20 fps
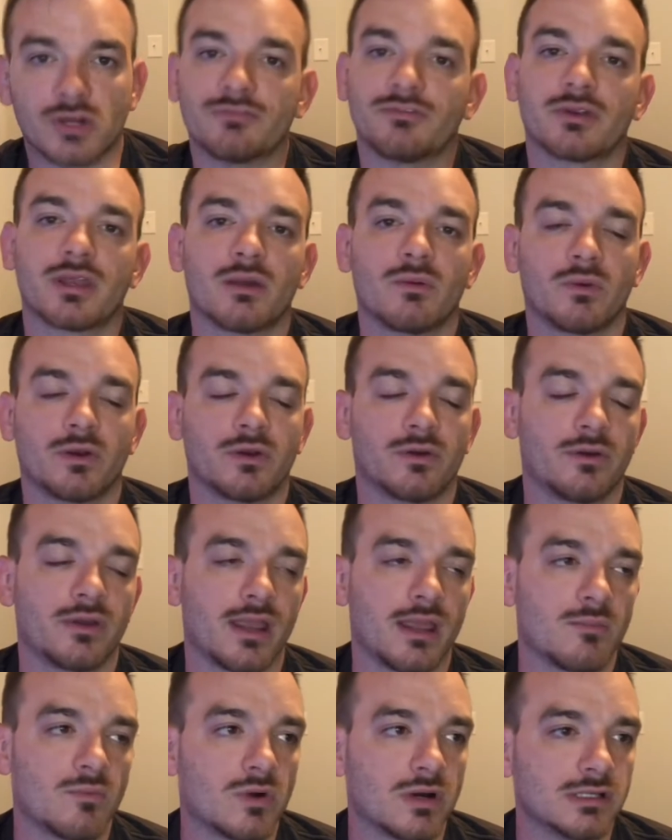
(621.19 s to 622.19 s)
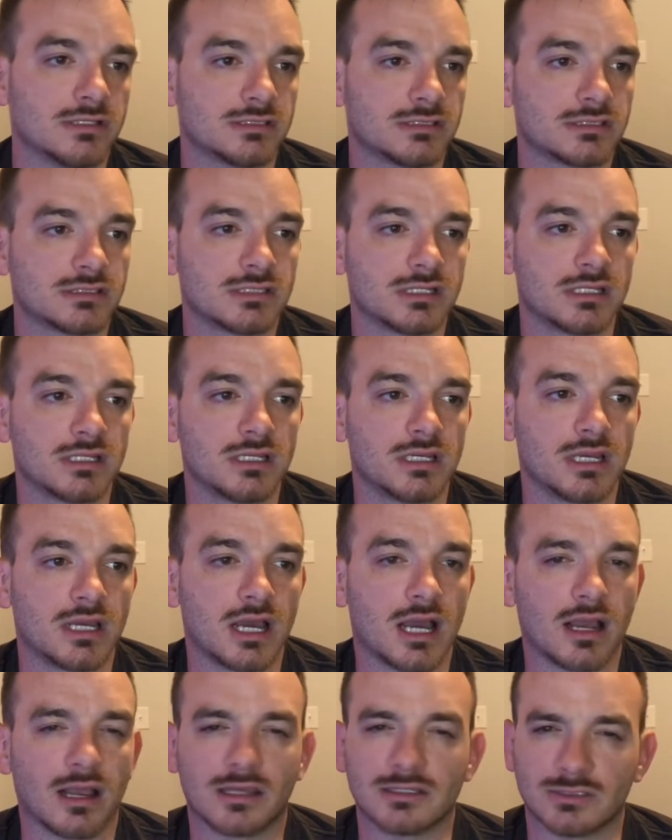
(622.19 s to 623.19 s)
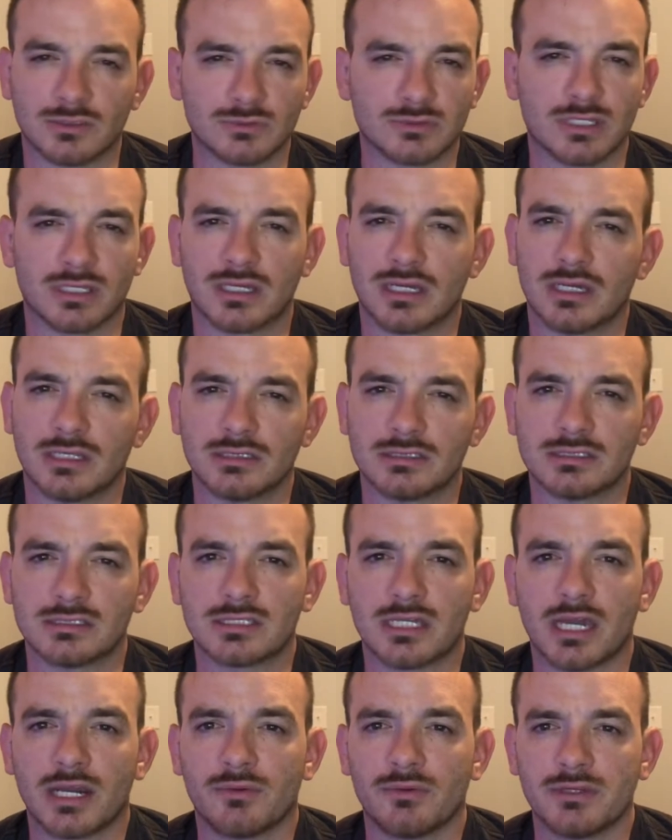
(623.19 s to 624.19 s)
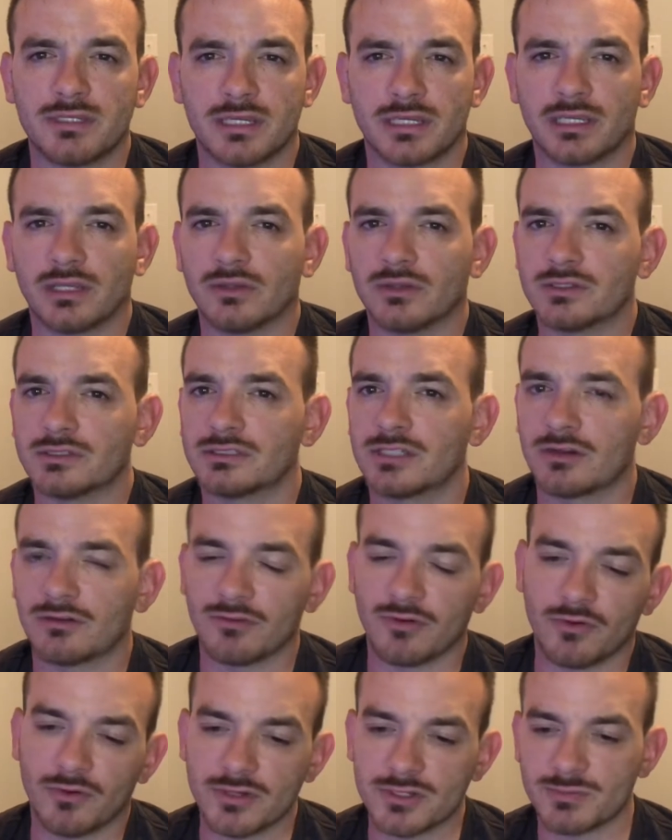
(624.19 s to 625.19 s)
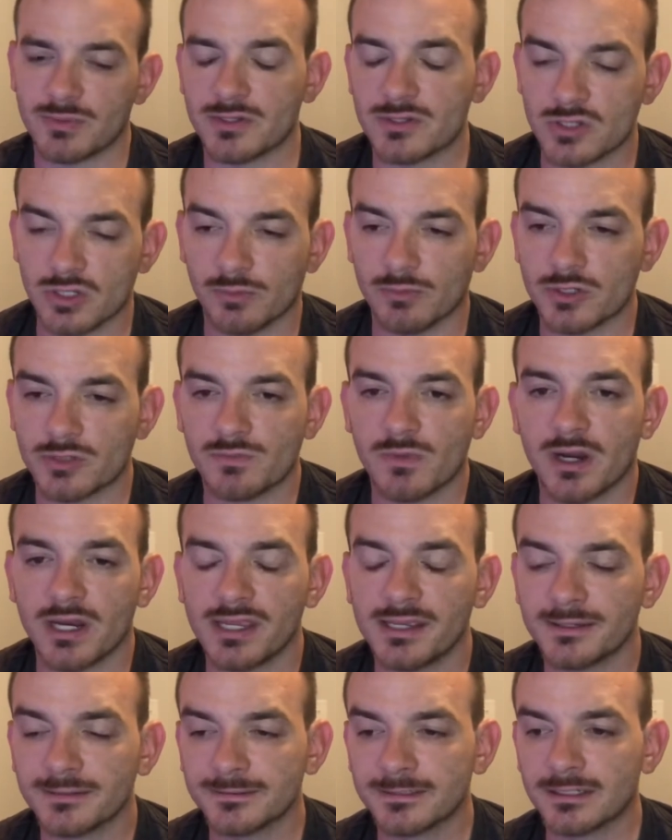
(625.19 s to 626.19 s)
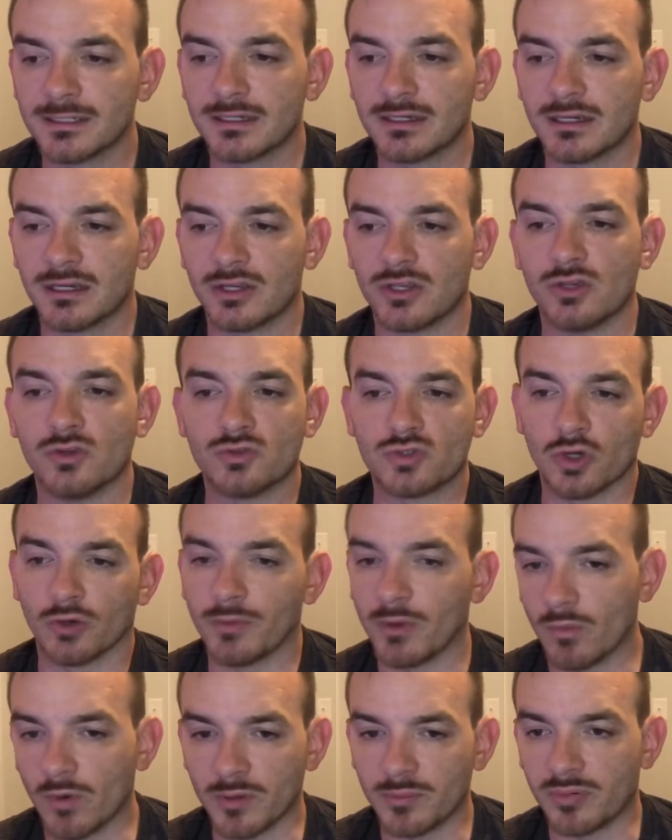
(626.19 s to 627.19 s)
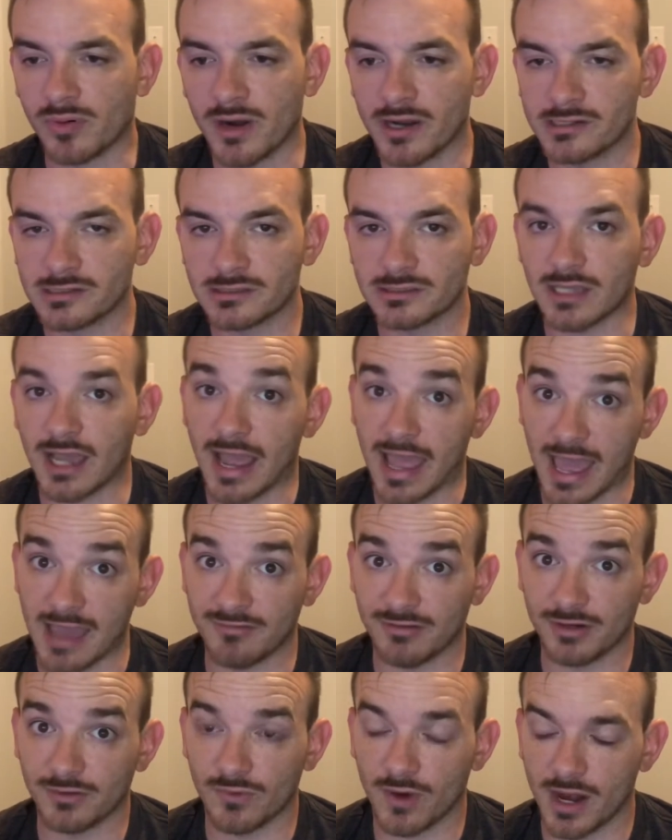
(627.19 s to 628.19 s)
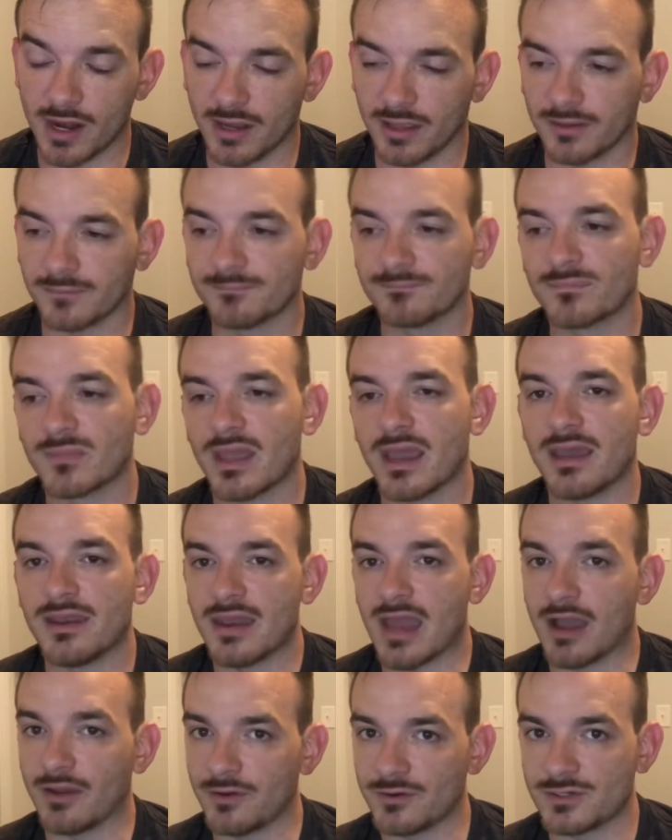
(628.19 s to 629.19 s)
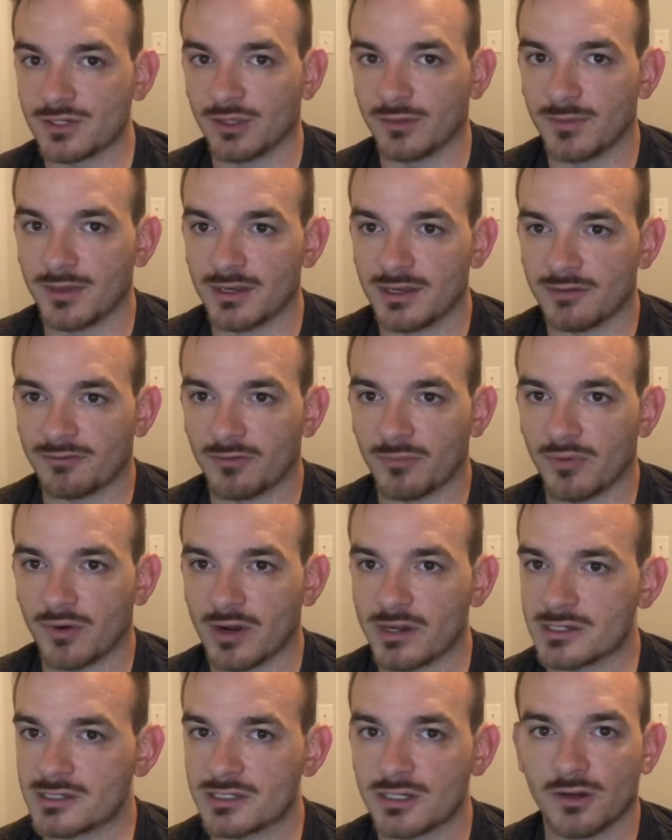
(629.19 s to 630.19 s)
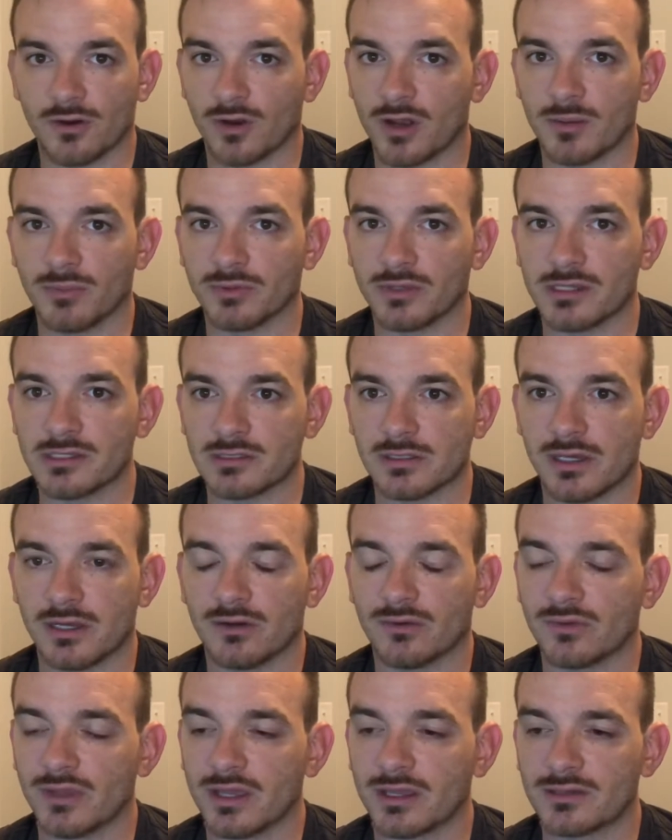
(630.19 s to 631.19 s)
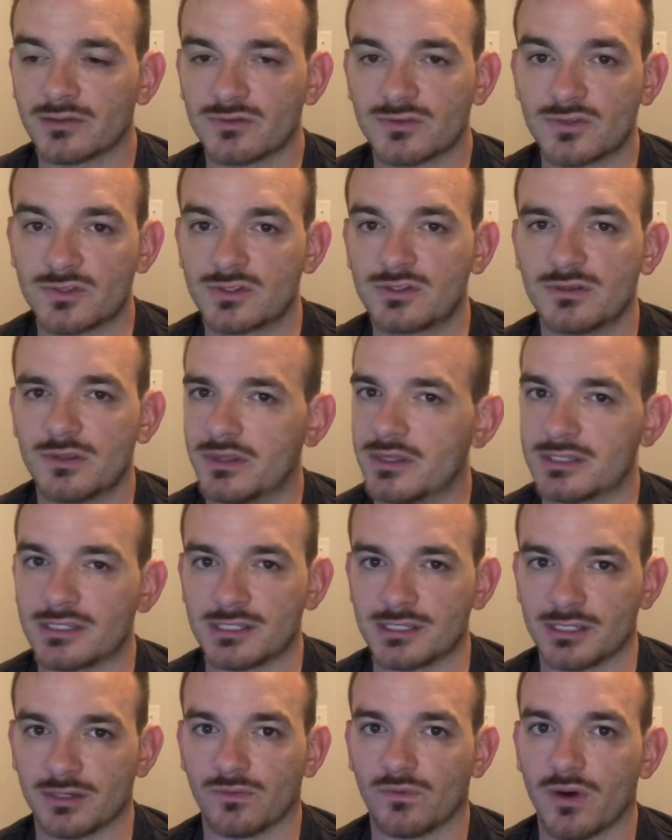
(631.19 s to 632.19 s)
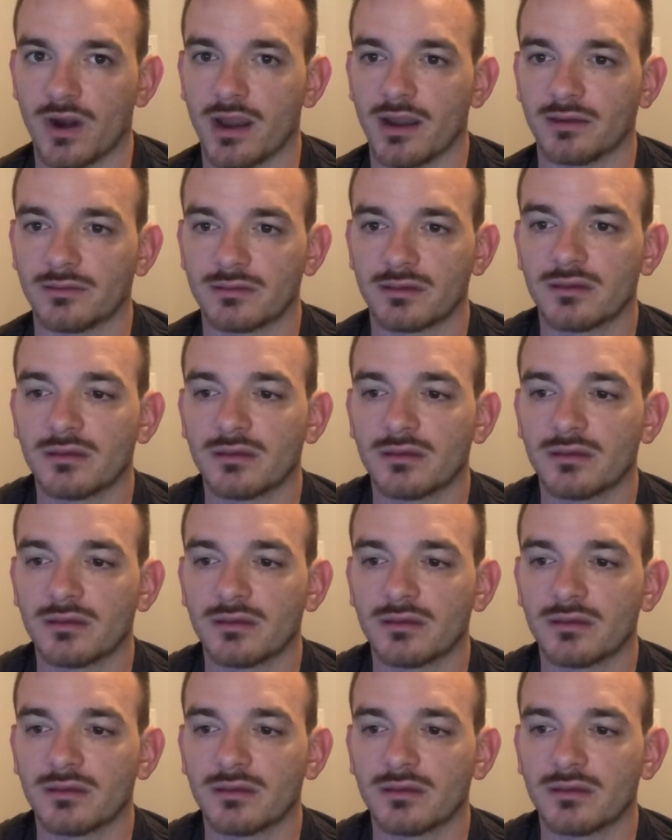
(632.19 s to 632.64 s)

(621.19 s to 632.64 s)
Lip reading: I forget what her name was, because I was like, oh, this is kind of ridiculous. Here, I've already spent so much money. You told me one price. I have it in writing, and now you're telling me a different price here a couple days later. Like, this isn't right.